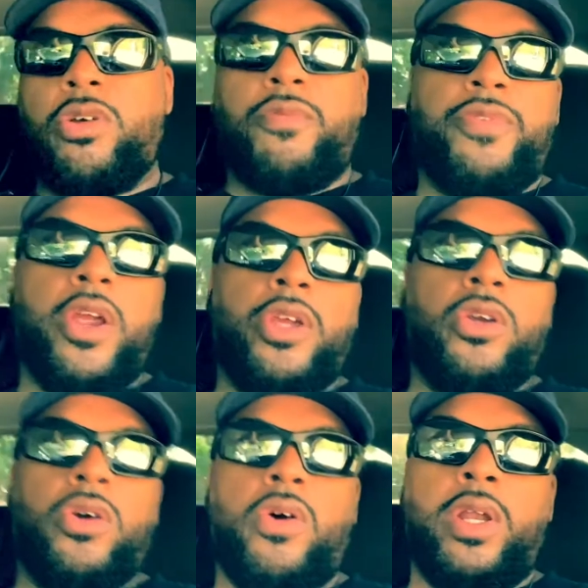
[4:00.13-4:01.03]
are very
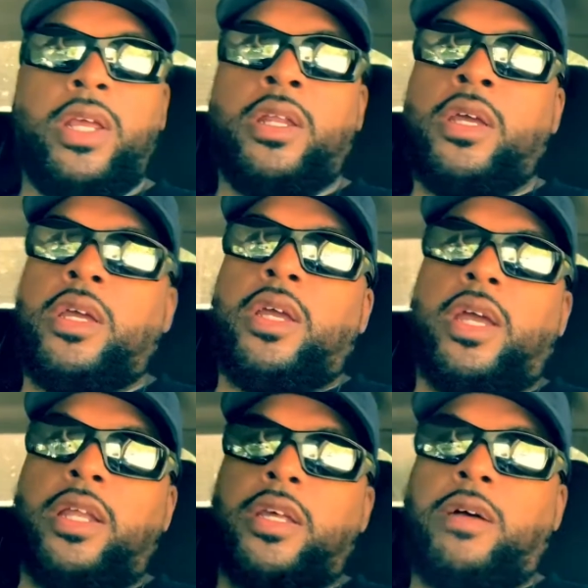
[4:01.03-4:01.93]
good on it,
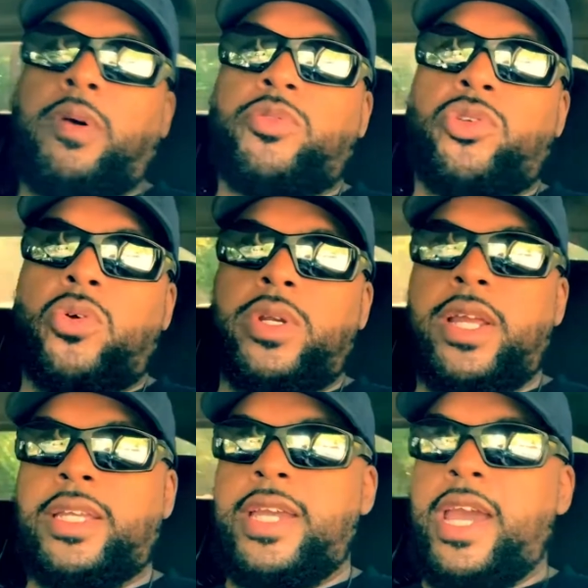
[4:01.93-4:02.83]
and I'm sure
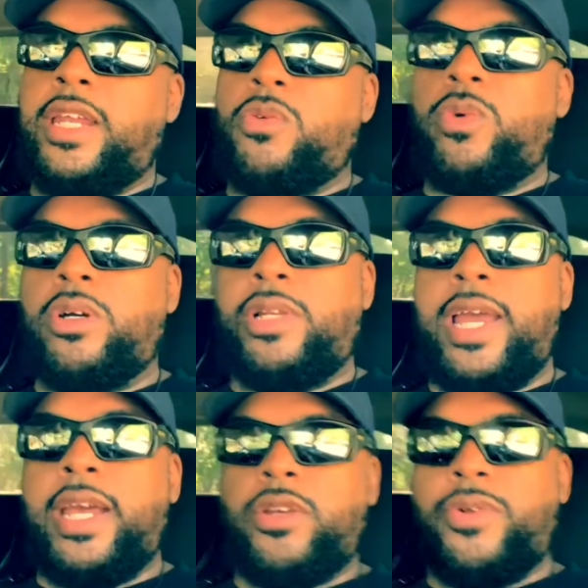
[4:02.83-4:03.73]
Nick Cannon will
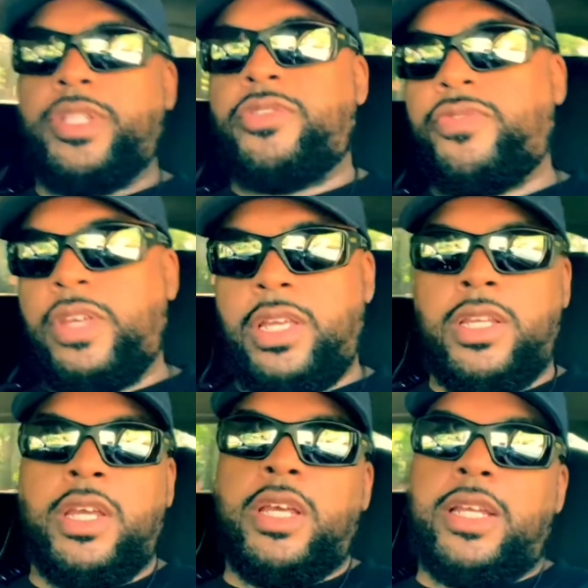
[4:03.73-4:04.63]
land on his feet.
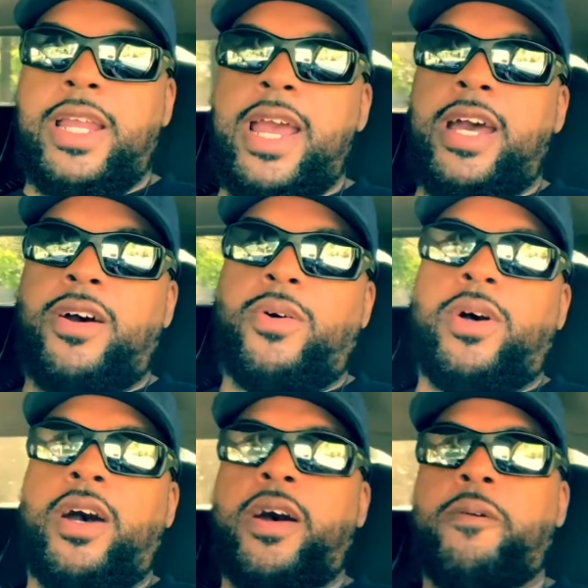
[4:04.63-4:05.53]
Now,
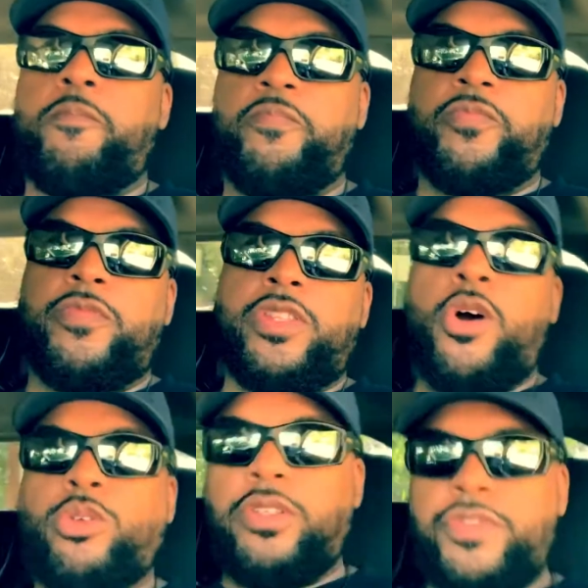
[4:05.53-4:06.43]
for
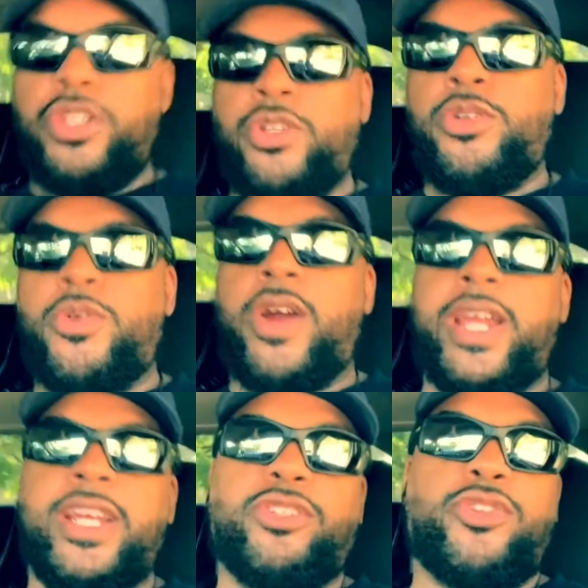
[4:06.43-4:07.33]
those of you who are
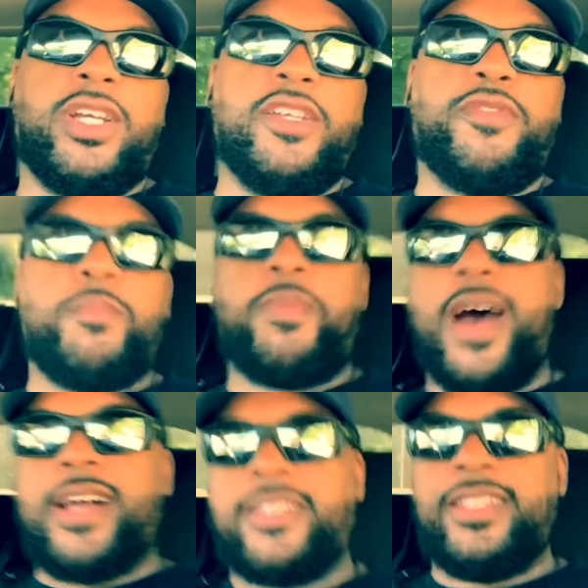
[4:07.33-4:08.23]
here strictly for
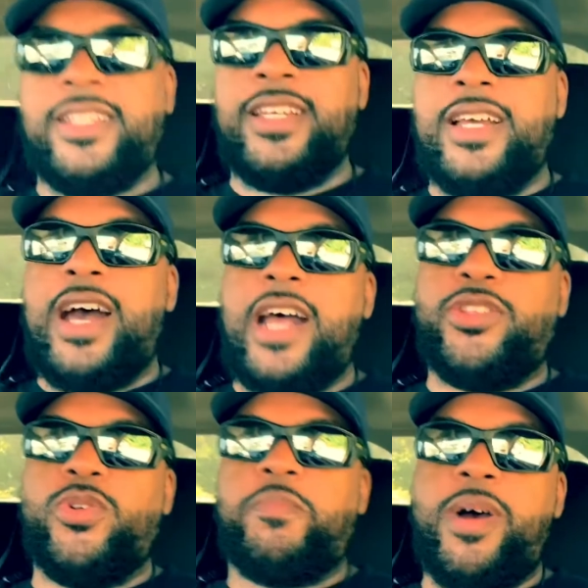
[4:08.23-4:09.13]
boxing, I
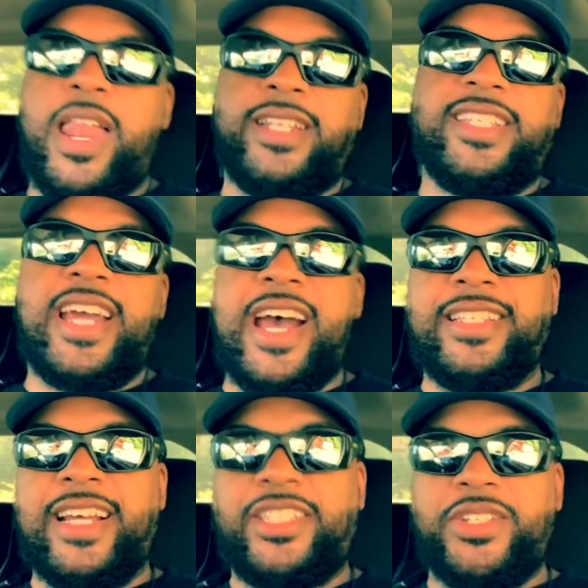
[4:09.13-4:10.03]
do
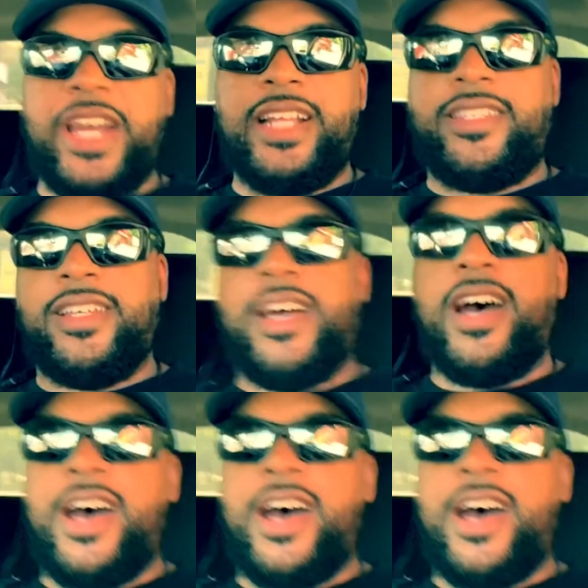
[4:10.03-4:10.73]
apologize that you had to